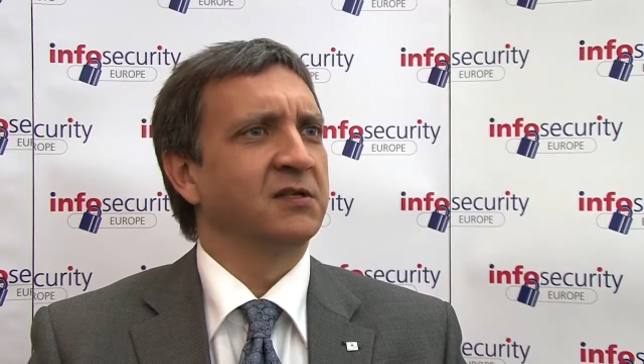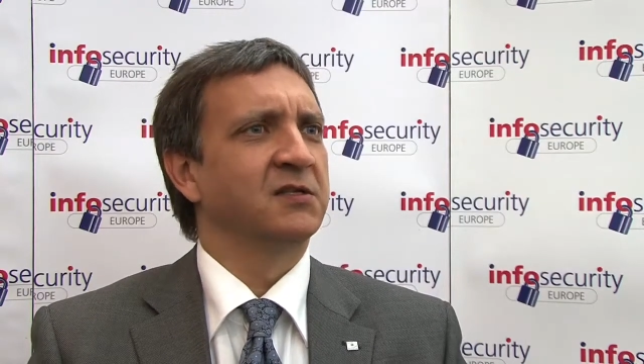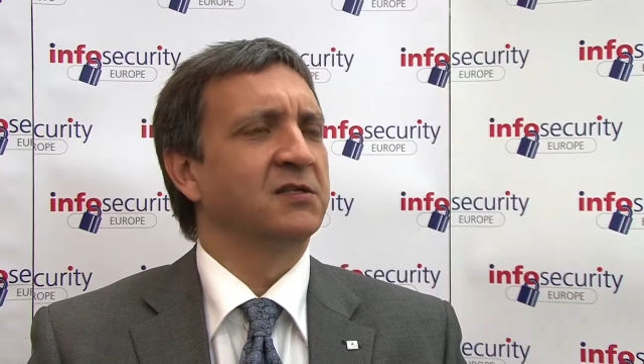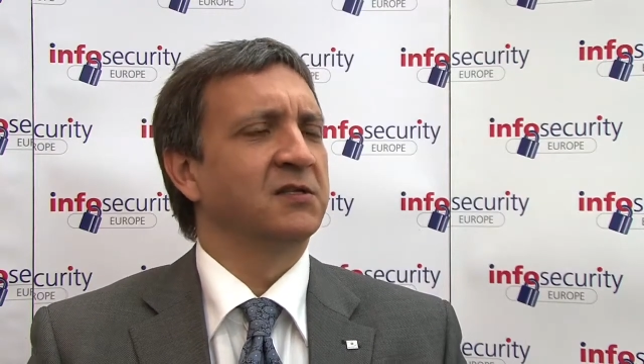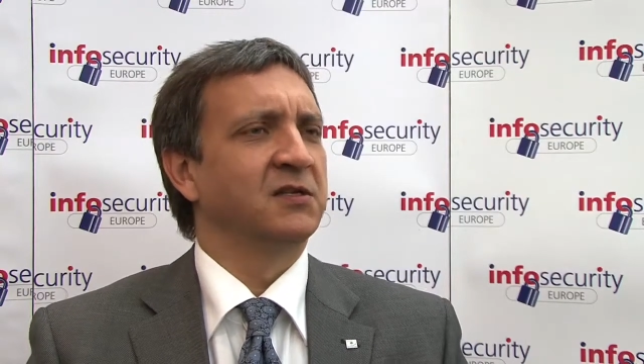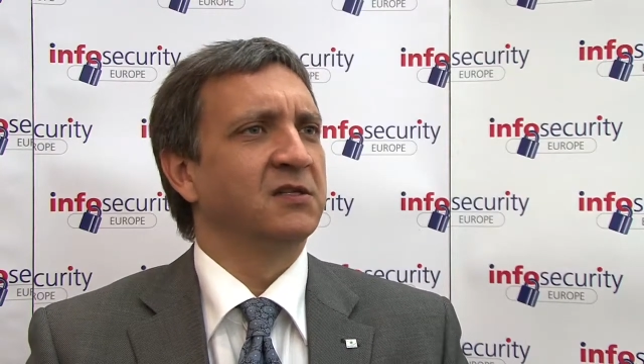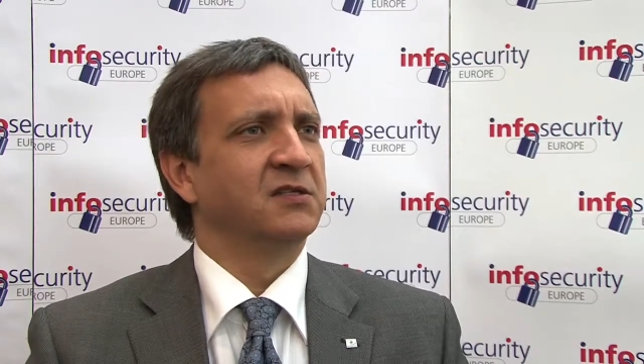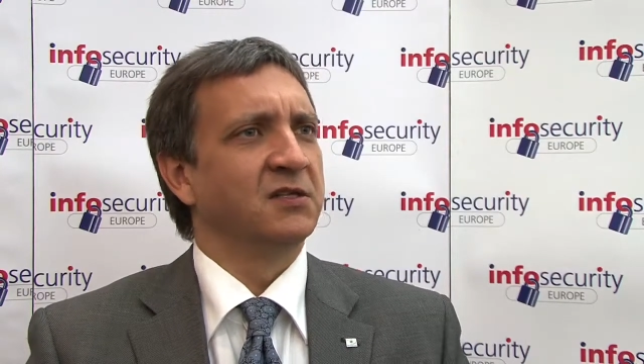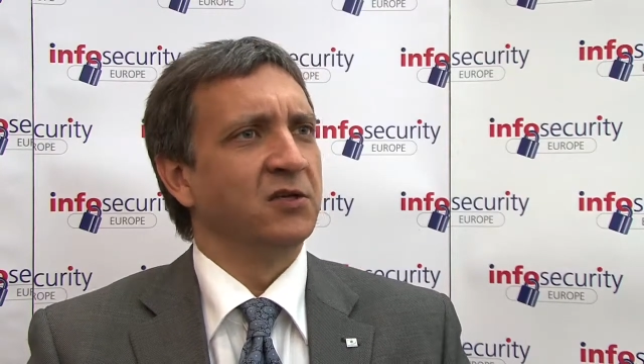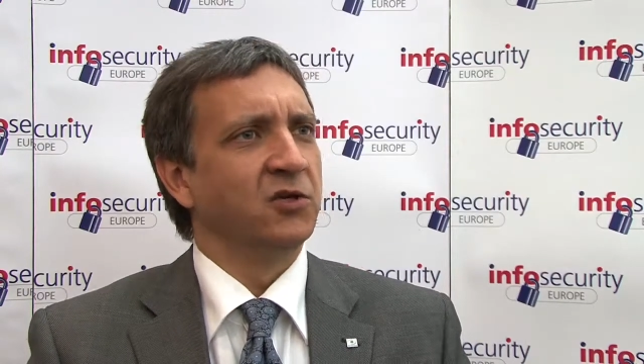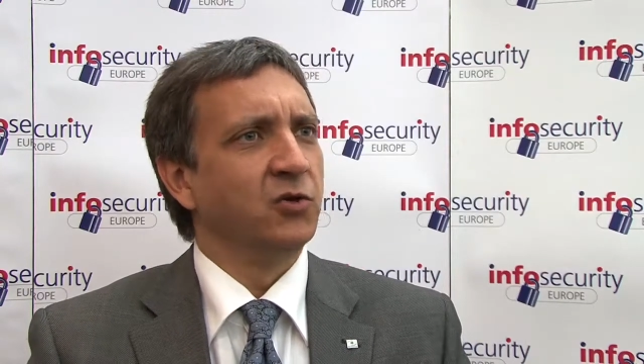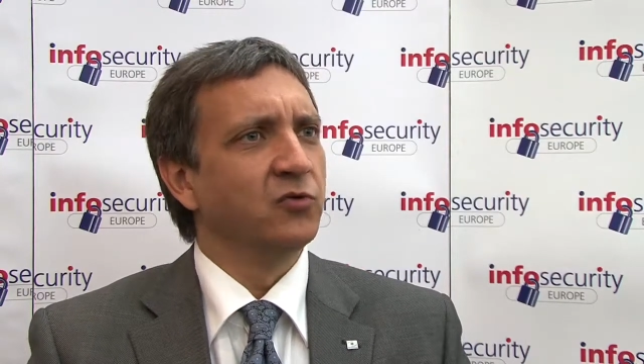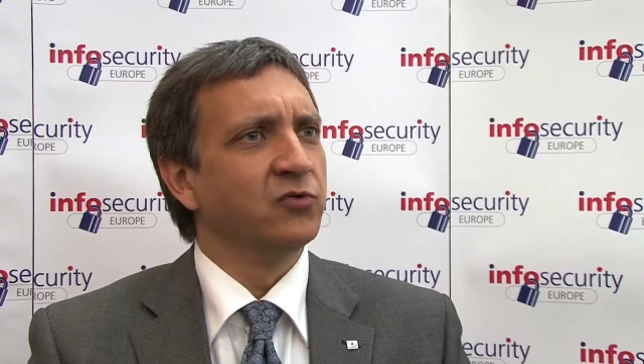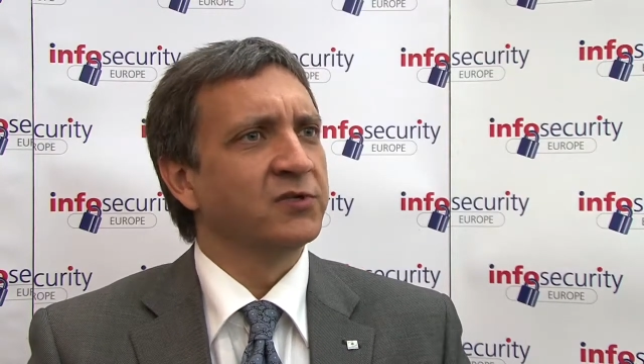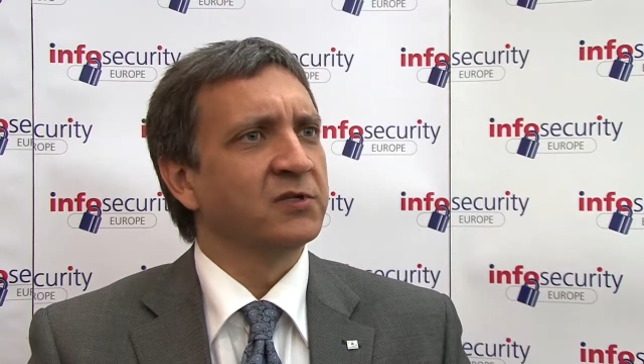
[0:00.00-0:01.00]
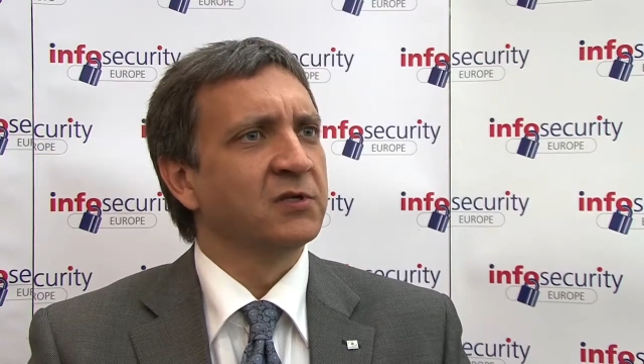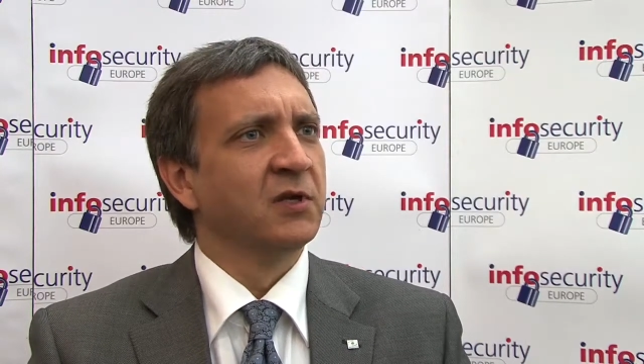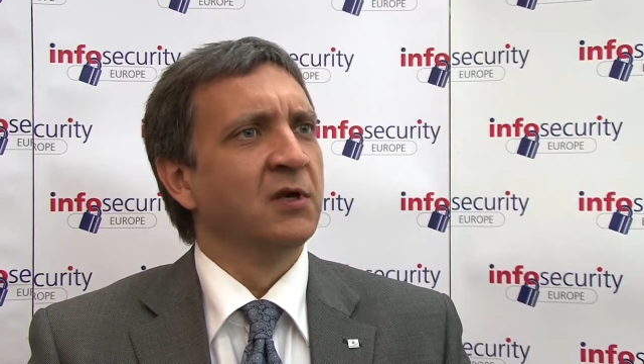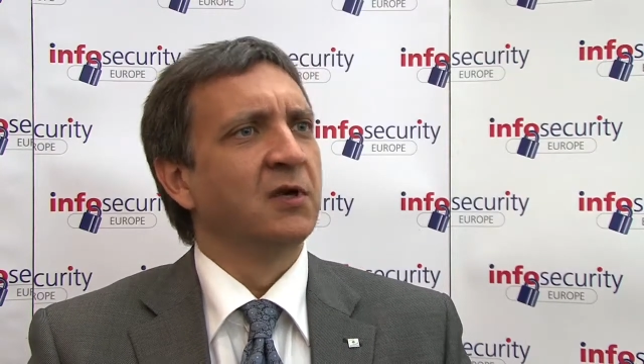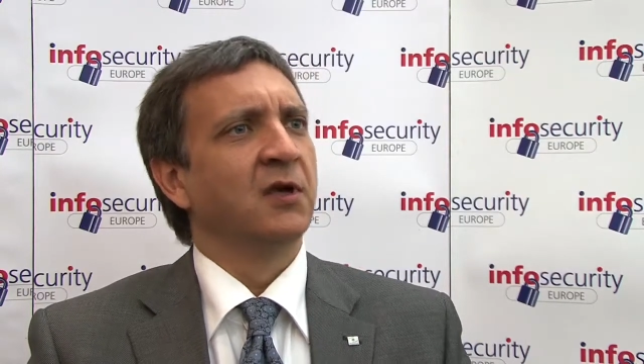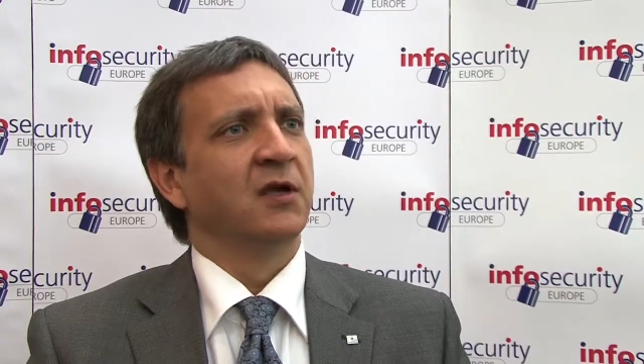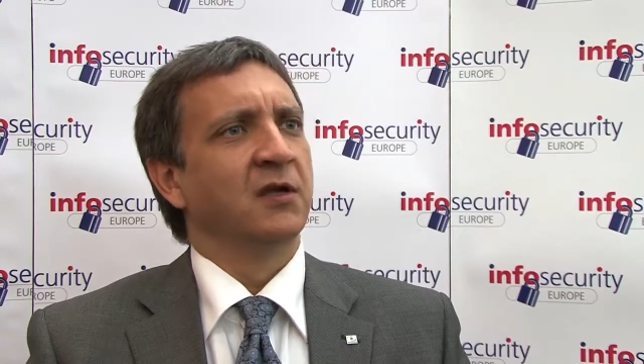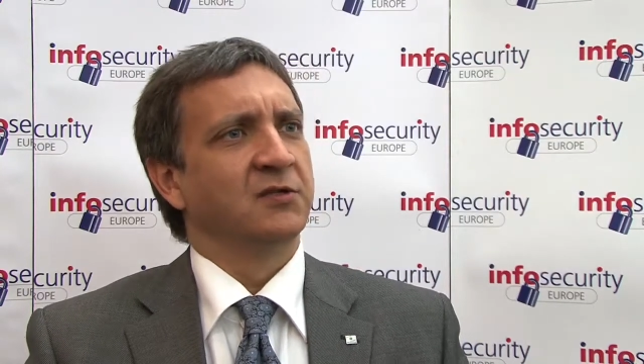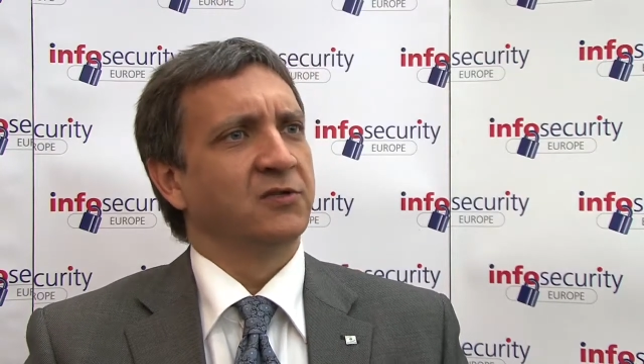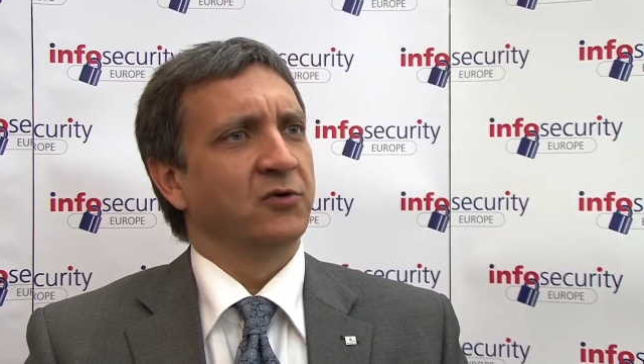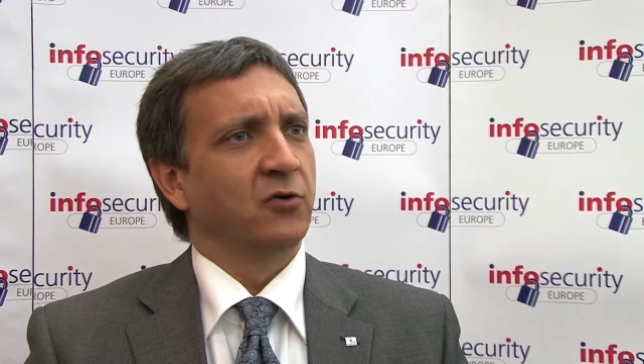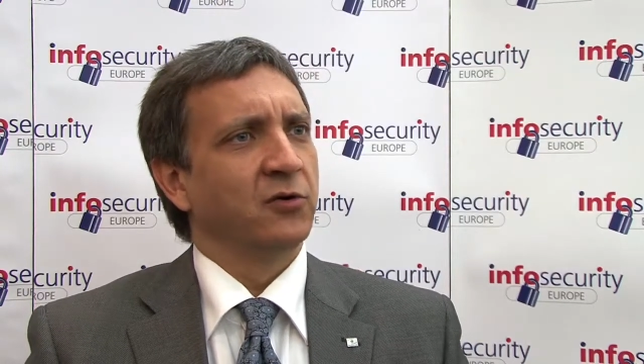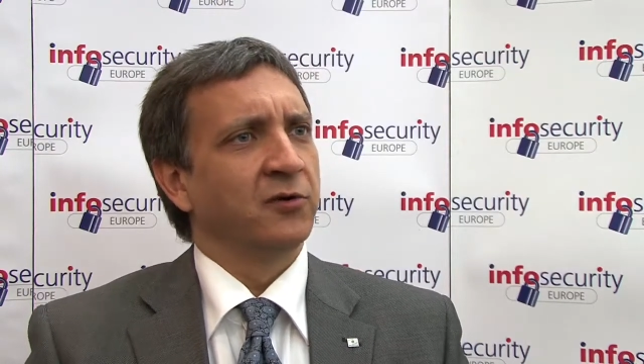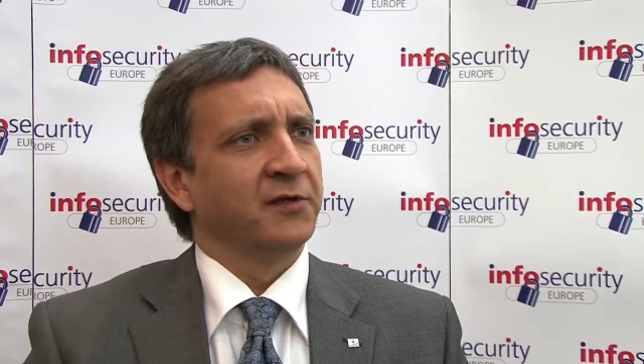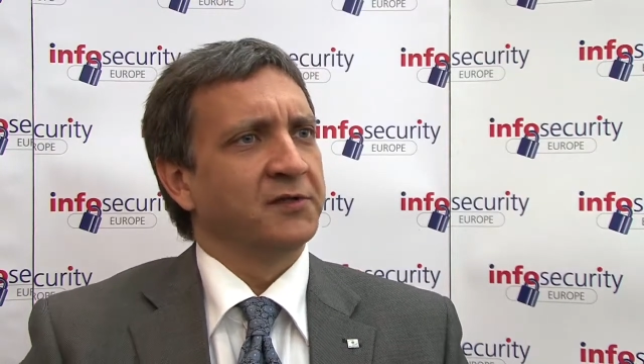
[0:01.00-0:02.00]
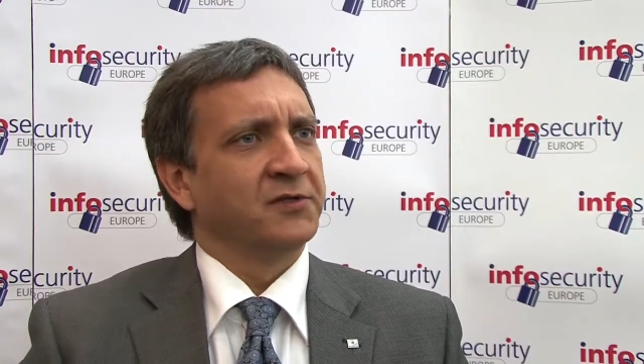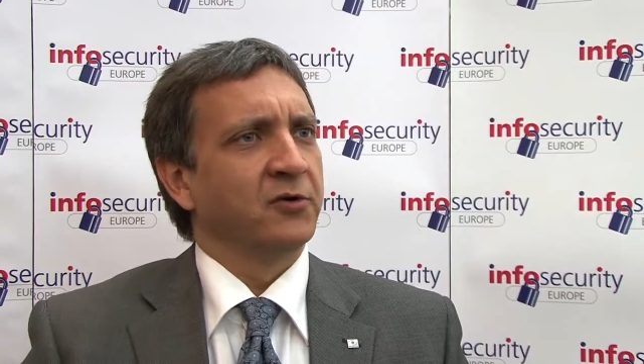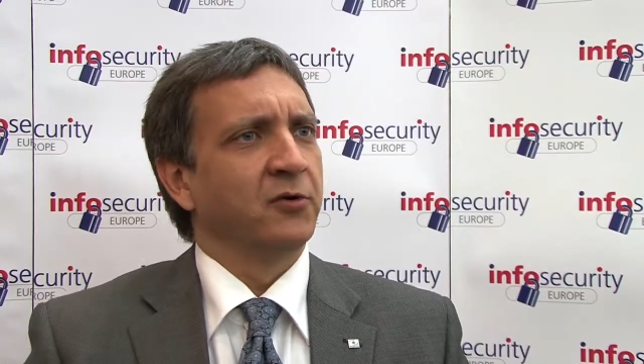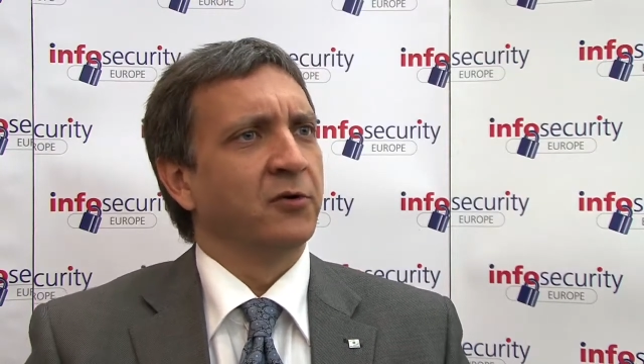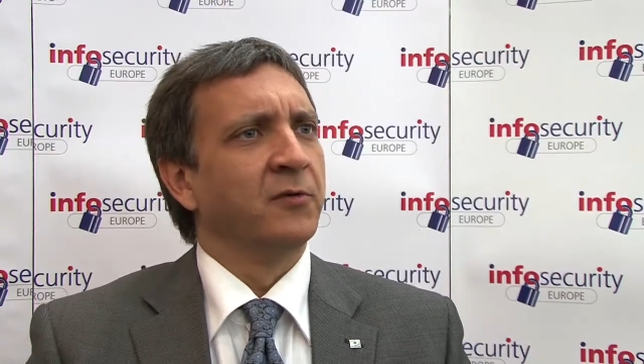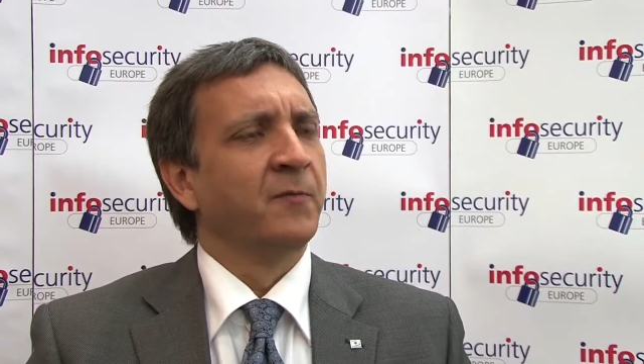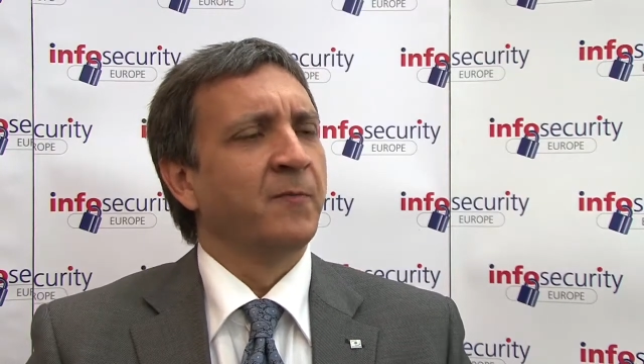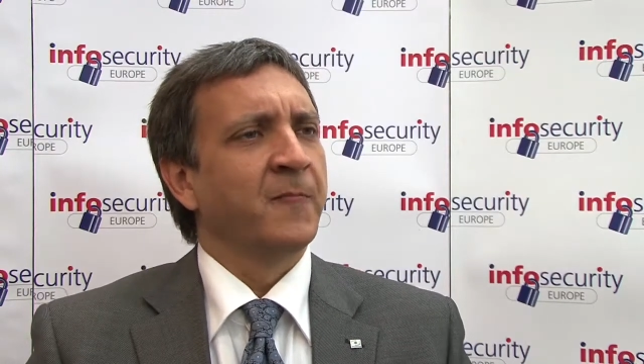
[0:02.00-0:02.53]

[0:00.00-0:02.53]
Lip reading: it's in use and so on and so on.